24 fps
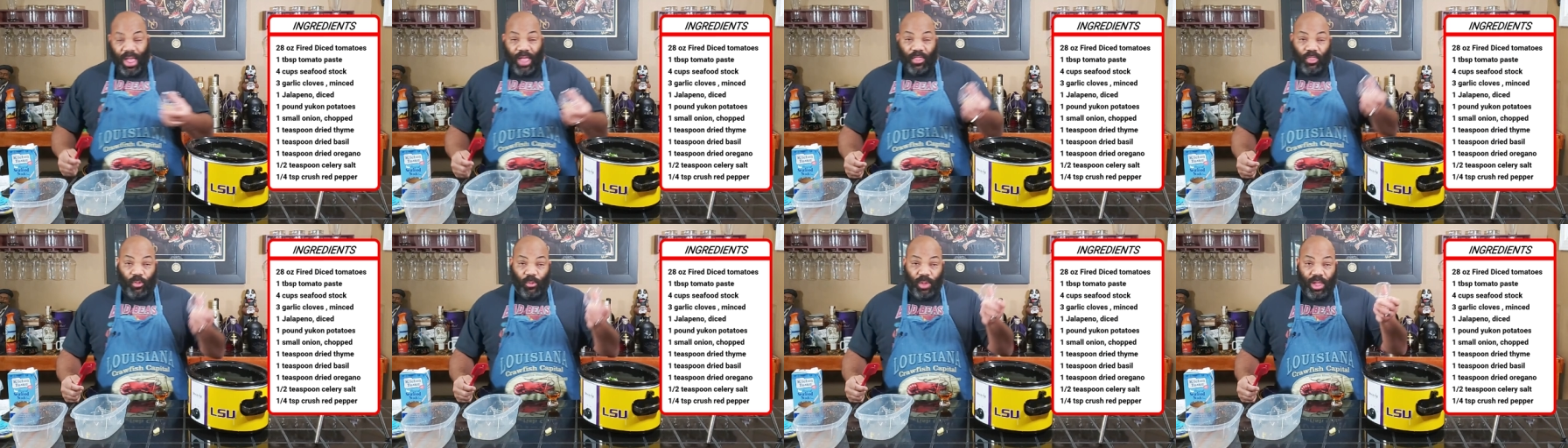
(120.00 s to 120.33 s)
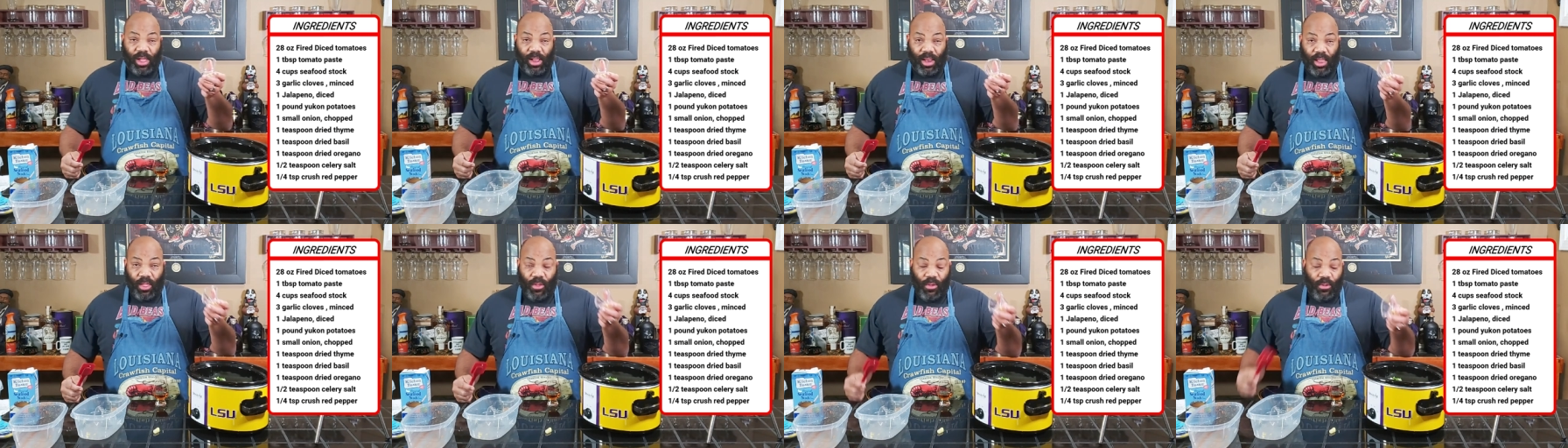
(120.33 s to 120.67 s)
We got
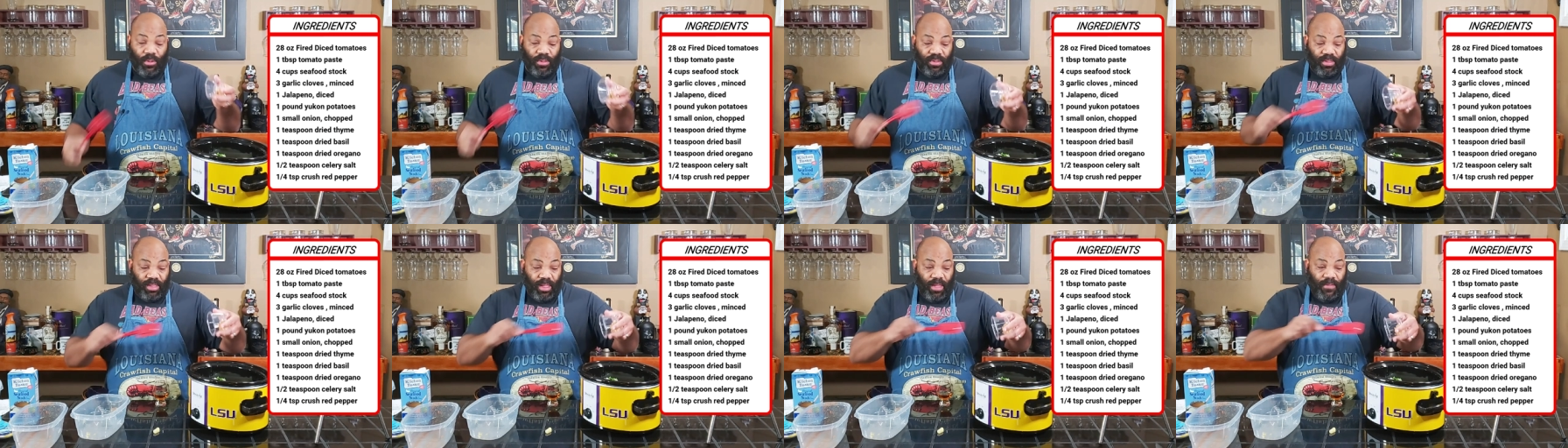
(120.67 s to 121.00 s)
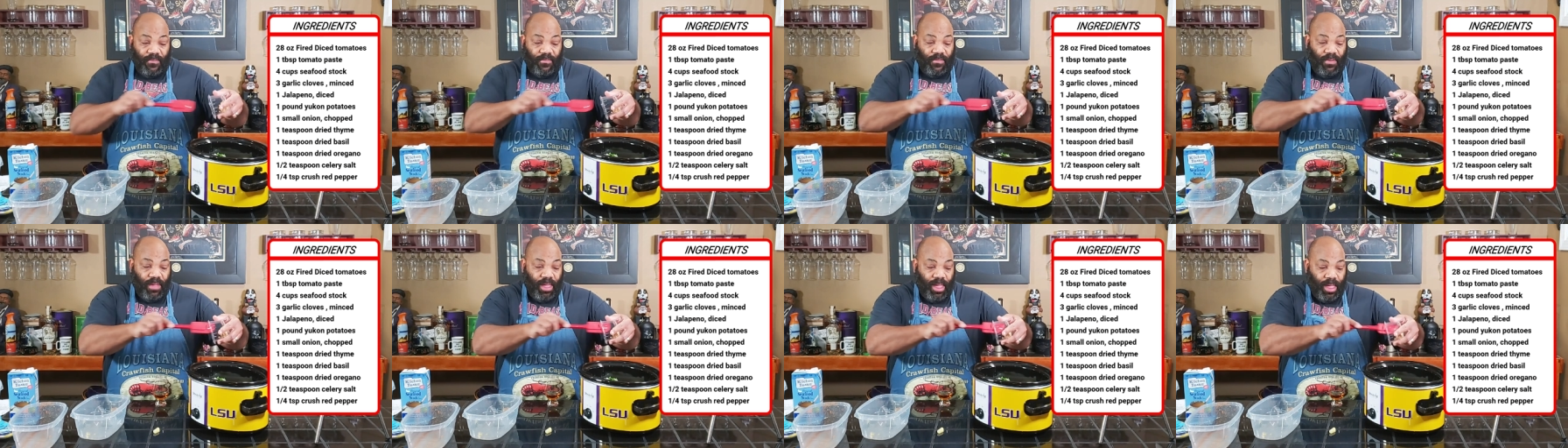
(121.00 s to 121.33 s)
three cloves
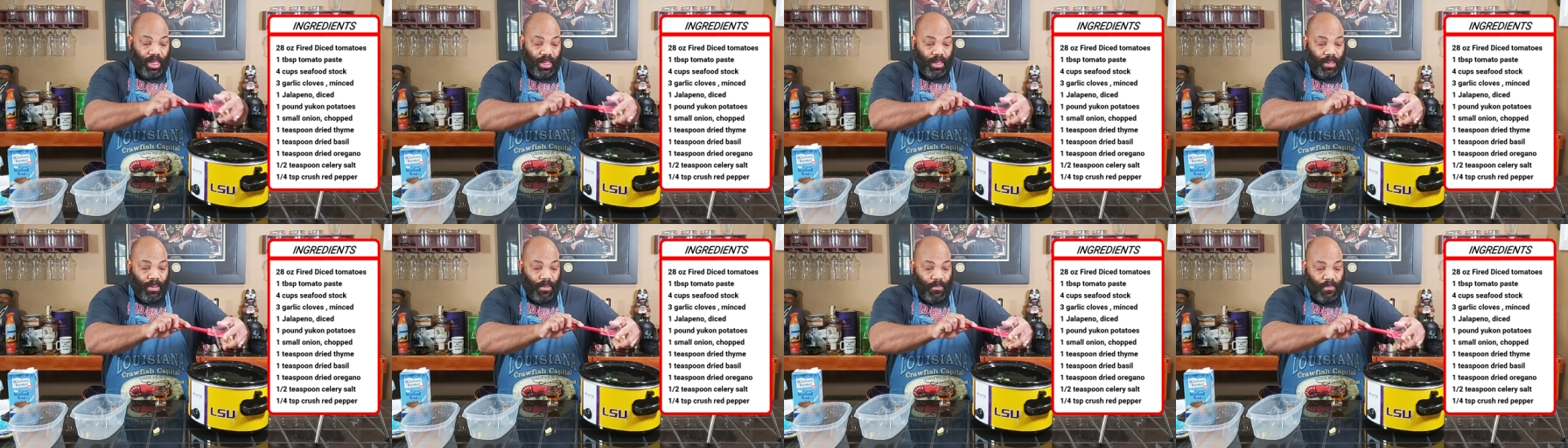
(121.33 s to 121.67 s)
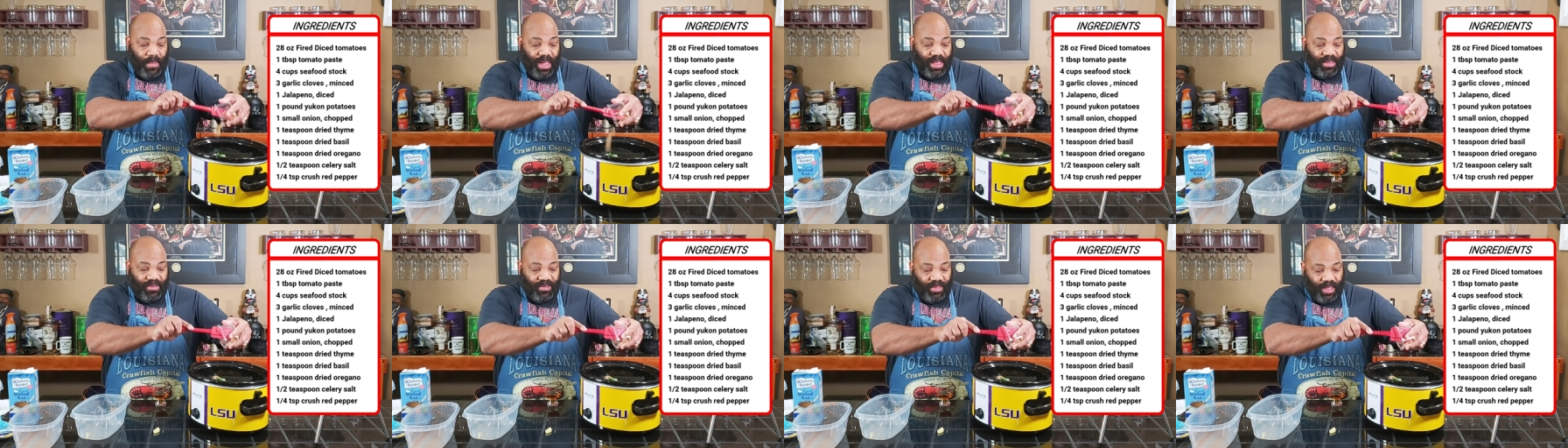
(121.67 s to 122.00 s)
of
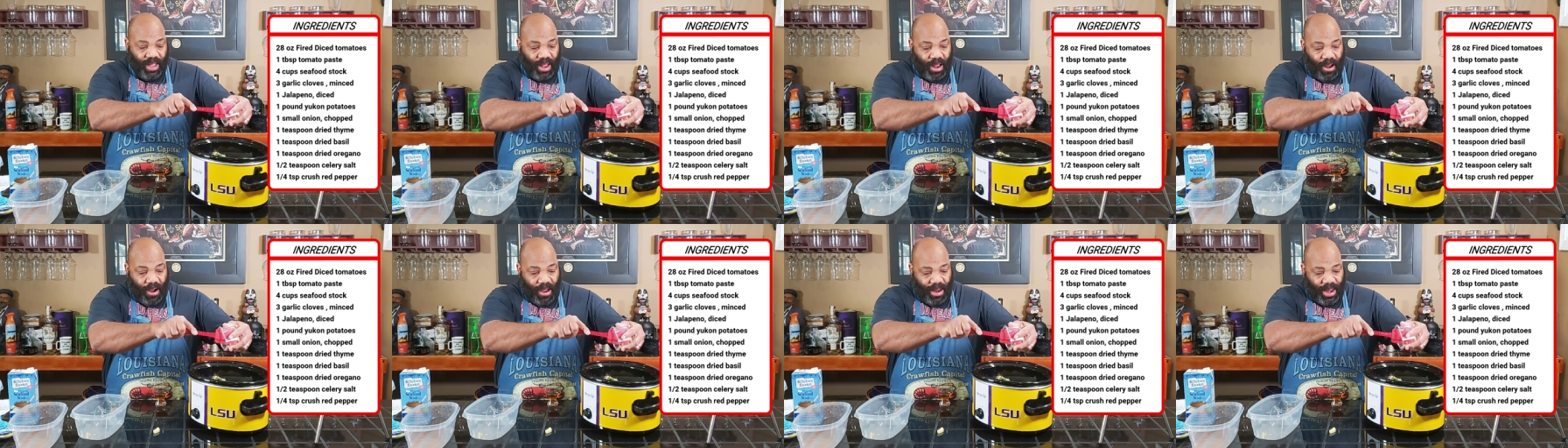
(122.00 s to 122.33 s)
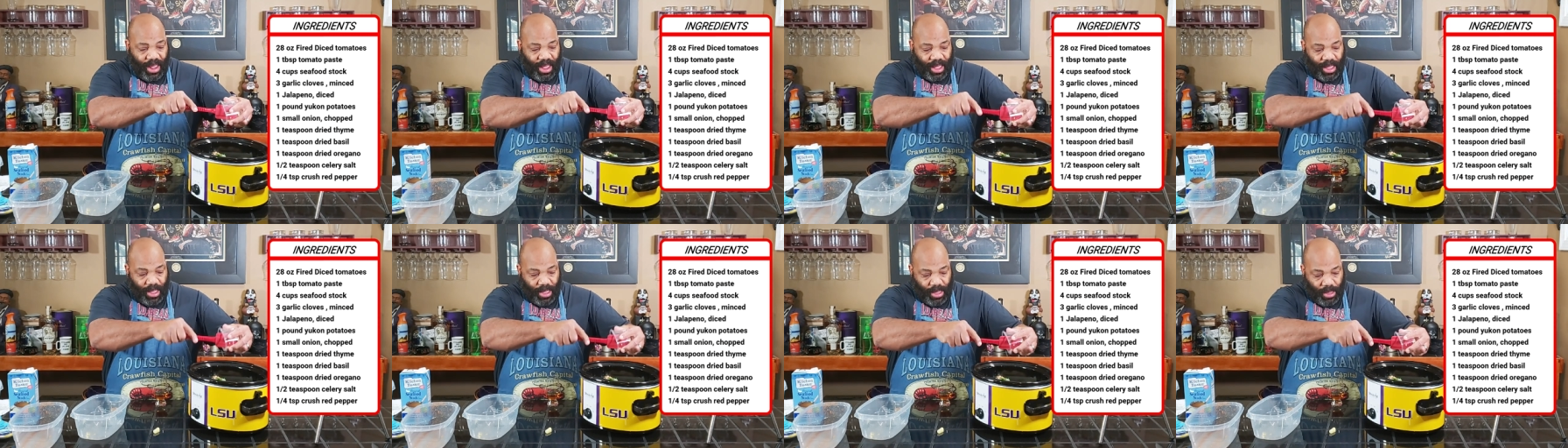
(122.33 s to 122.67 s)
minced
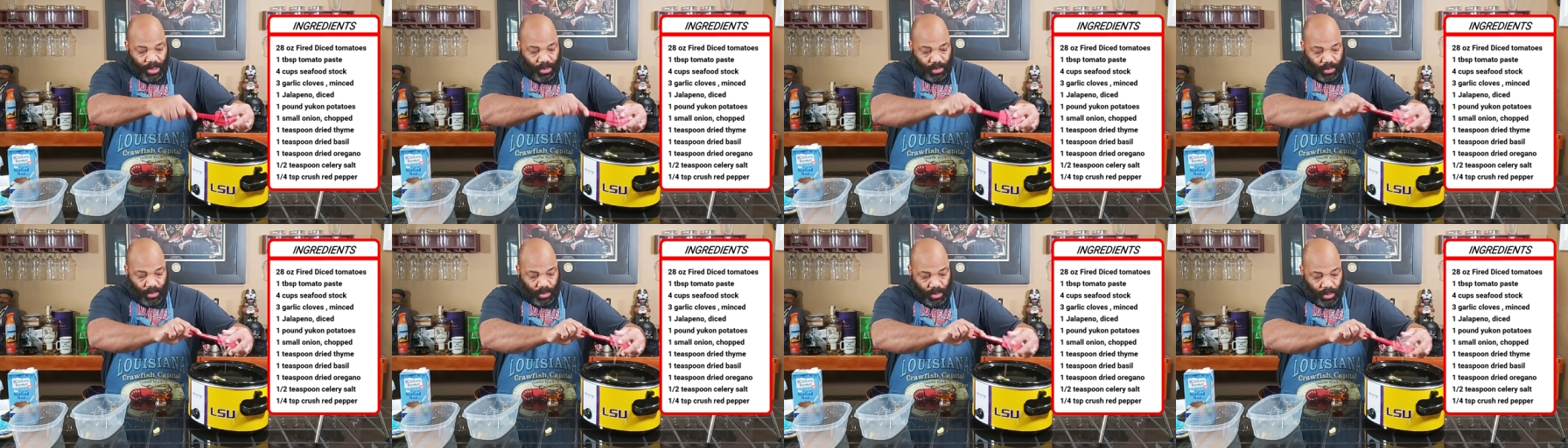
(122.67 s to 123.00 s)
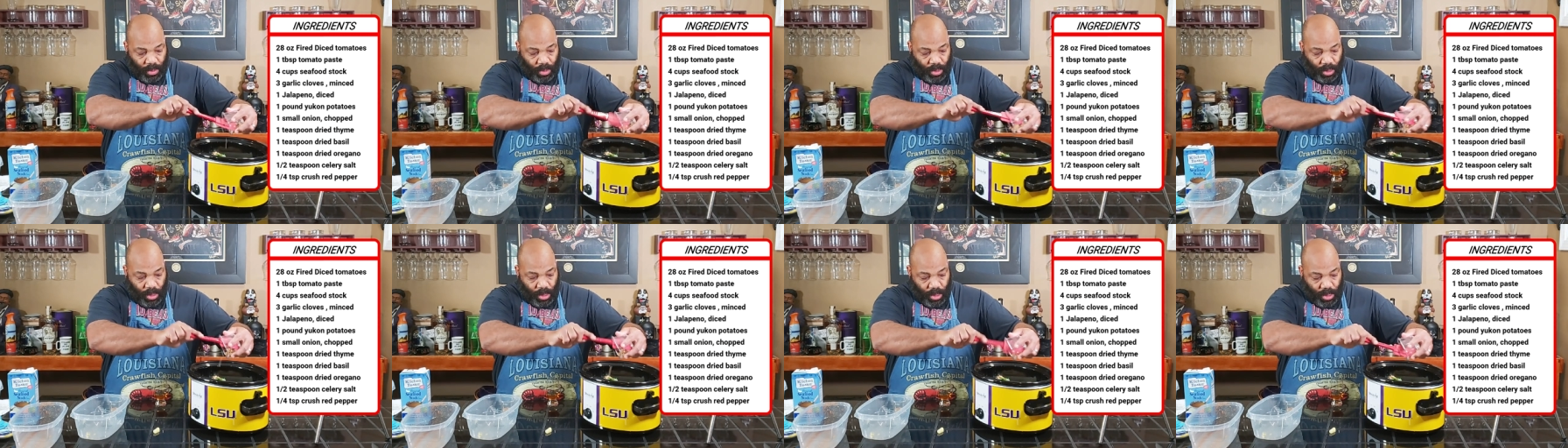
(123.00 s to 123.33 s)
garlic.
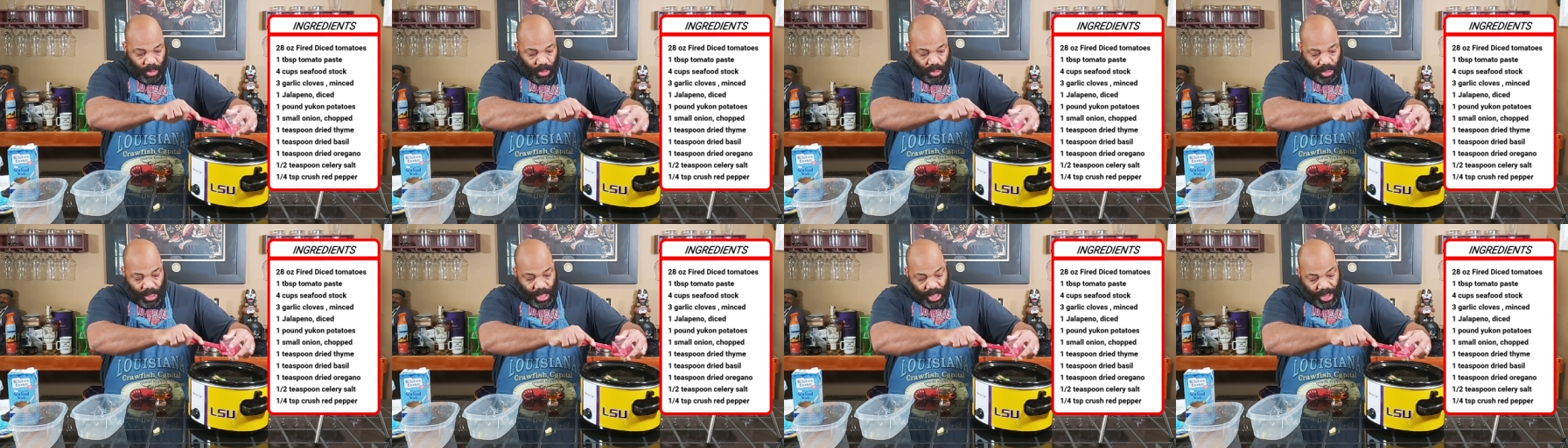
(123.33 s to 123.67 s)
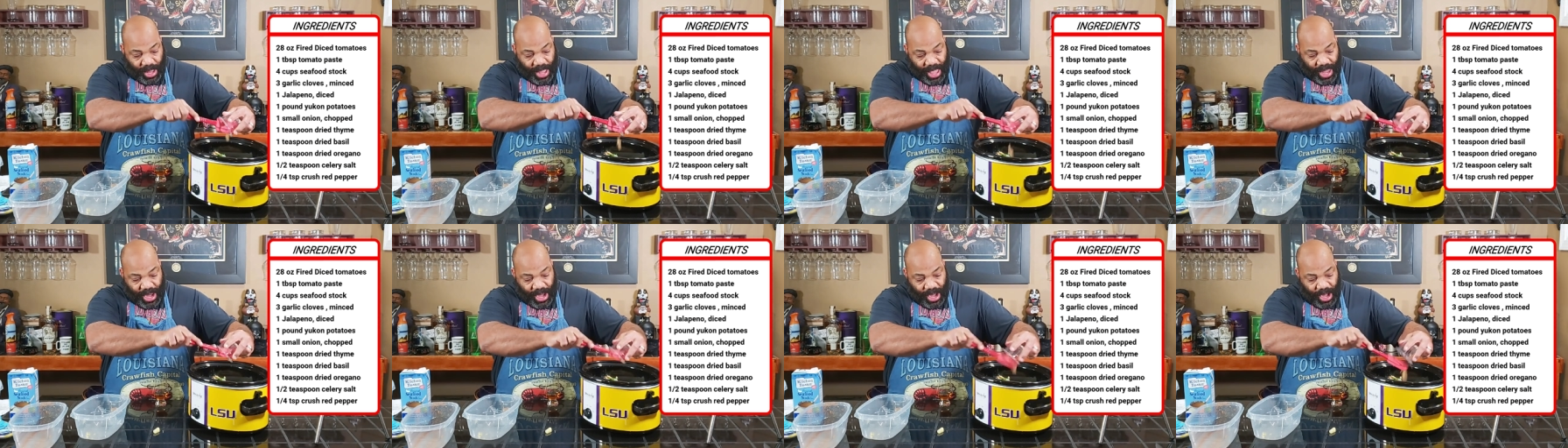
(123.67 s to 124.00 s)

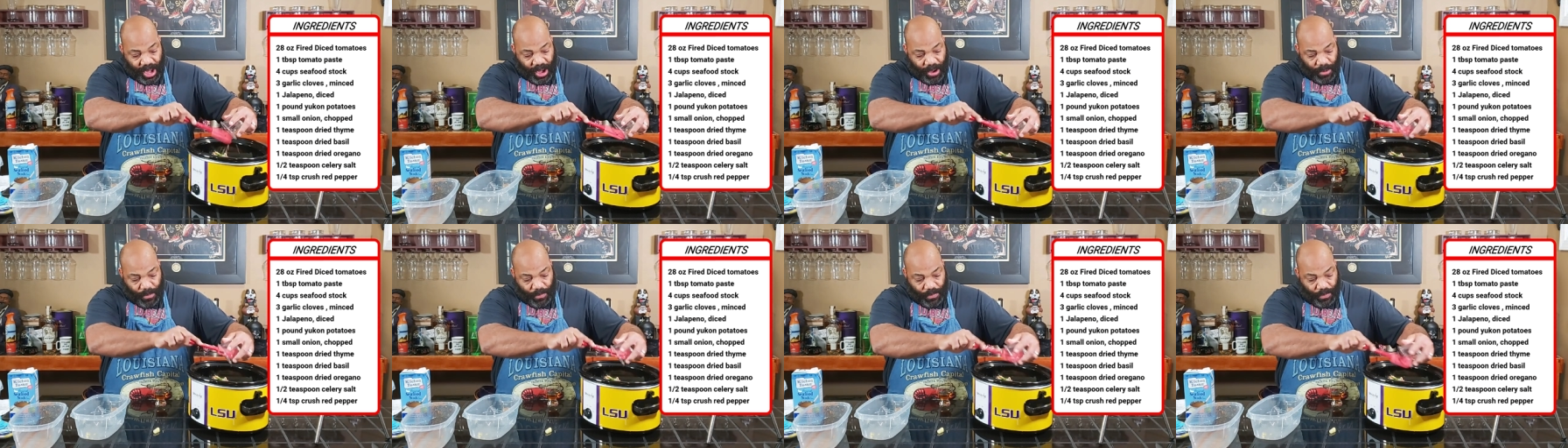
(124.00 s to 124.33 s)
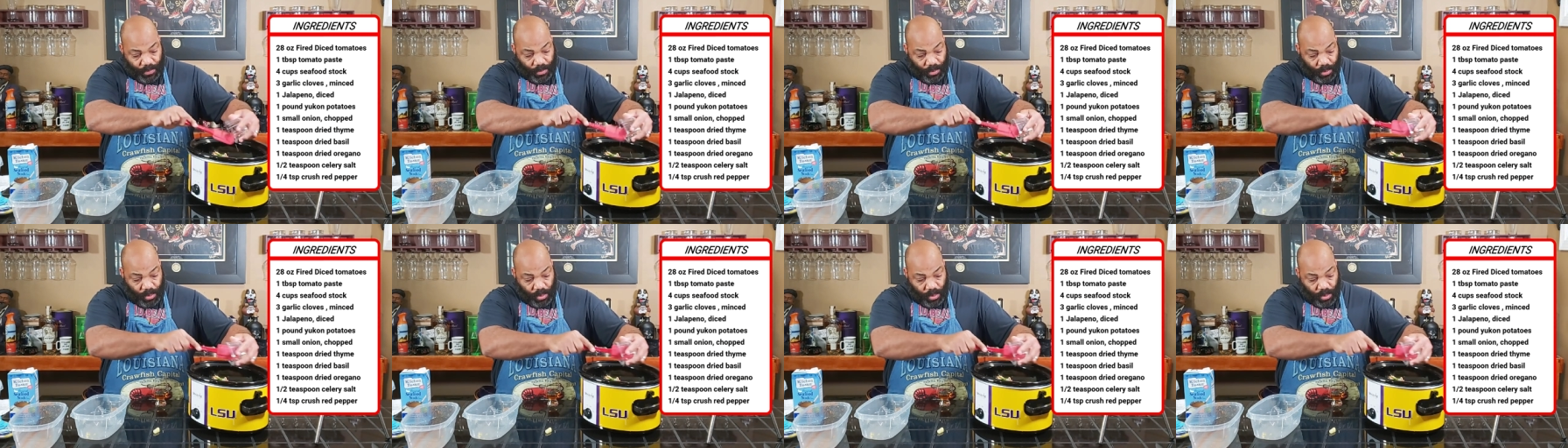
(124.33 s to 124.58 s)
Get that in there.